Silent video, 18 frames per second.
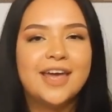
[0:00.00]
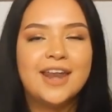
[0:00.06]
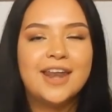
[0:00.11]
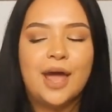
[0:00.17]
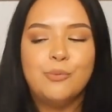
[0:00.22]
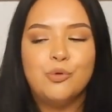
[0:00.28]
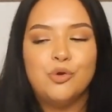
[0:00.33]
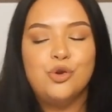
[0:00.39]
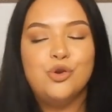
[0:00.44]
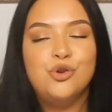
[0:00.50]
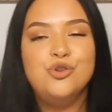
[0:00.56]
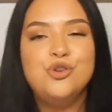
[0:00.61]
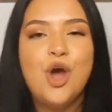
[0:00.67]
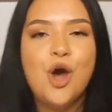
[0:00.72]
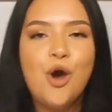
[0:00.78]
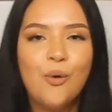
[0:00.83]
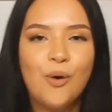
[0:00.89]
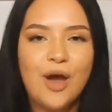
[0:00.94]
and I
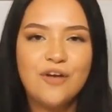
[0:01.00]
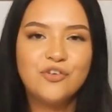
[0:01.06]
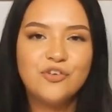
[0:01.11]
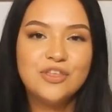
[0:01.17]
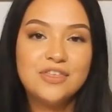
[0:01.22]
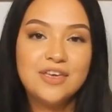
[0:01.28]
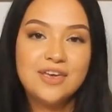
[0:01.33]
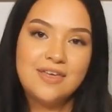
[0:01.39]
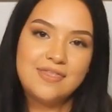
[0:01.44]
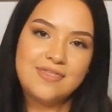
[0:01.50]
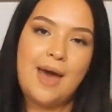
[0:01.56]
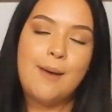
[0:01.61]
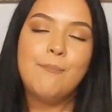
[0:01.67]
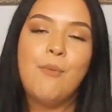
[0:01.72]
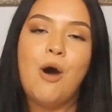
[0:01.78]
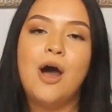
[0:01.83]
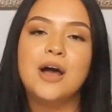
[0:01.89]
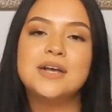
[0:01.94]
know everything in
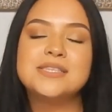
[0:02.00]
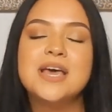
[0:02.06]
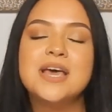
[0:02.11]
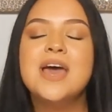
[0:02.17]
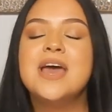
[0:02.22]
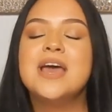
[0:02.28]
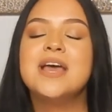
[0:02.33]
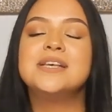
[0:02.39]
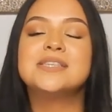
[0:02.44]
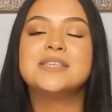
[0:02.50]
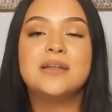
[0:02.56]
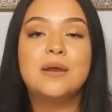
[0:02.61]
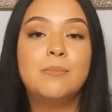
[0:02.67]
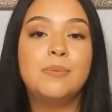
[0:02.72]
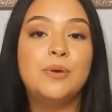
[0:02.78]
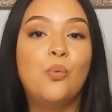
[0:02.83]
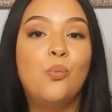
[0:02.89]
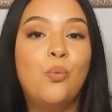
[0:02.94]
that box is going
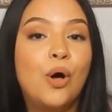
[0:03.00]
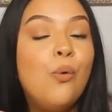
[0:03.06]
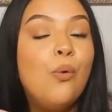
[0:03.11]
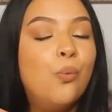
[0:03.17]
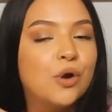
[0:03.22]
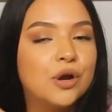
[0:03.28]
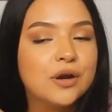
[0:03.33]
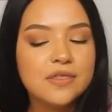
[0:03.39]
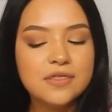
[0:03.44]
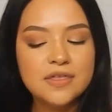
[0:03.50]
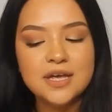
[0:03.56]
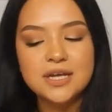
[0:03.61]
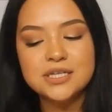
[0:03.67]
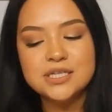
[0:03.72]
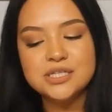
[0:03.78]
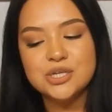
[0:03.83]
to be well worth it.